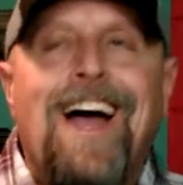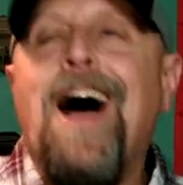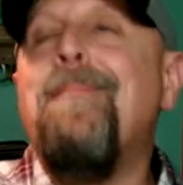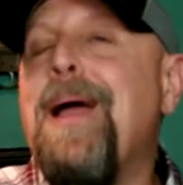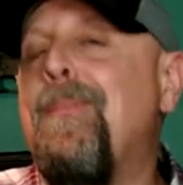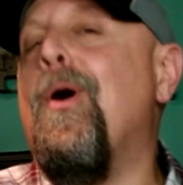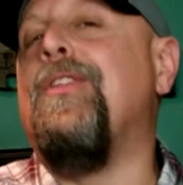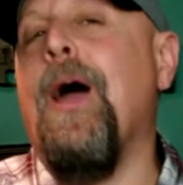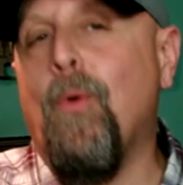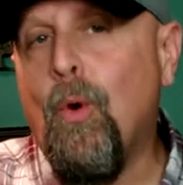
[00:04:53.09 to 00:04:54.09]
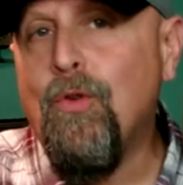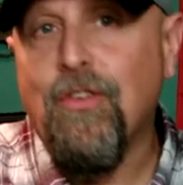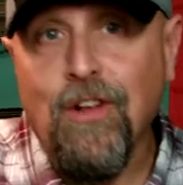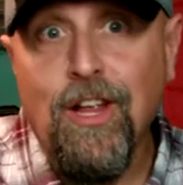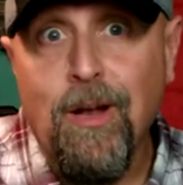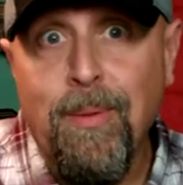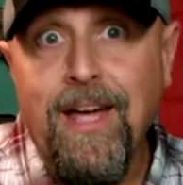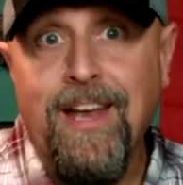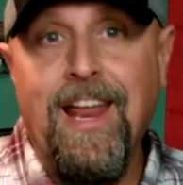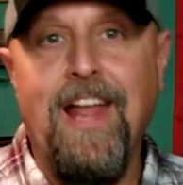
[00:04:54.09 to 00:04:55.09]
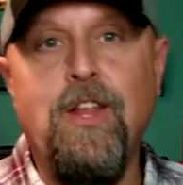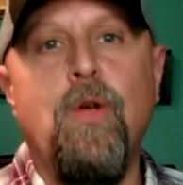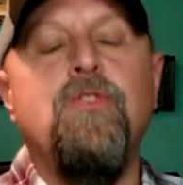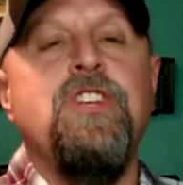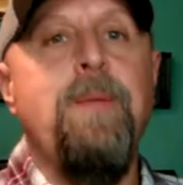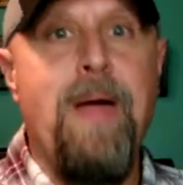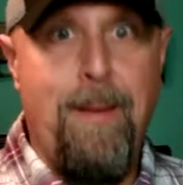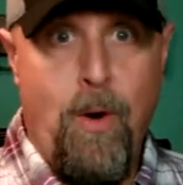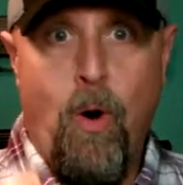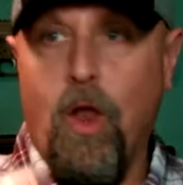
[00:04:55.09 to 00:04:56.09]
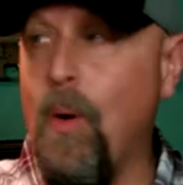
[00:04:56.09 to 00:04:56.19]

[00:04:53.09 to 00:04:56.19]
I may have broke that rule just a little bit and used cheap ammo all the